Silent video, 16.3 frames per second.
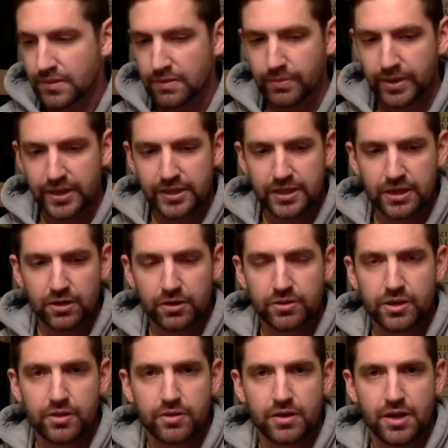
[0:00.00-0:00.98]
my gear
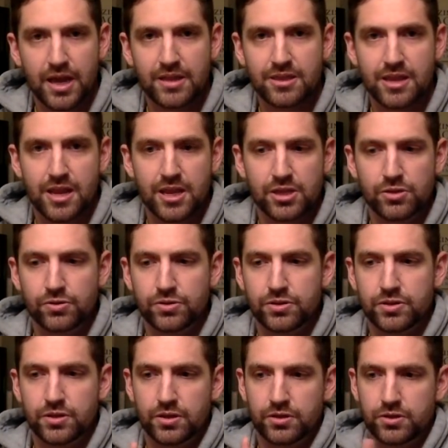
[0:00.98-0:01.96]
the other night that I use
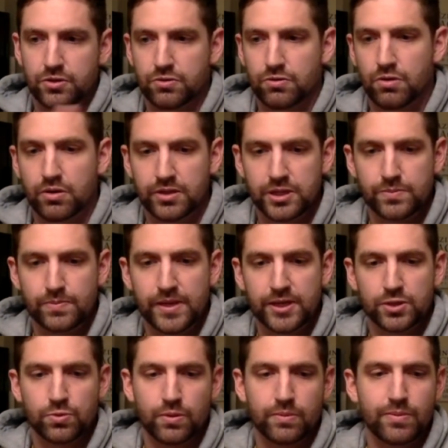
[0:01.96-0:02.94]
to throw all these
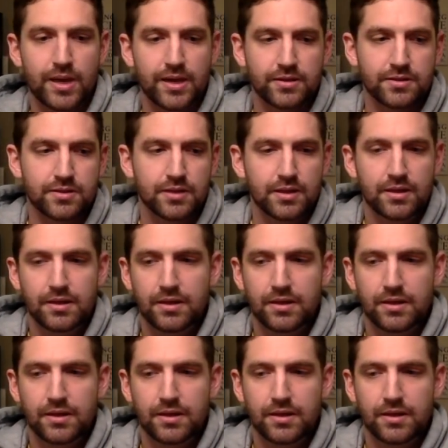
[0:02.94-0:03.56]
big swim baits.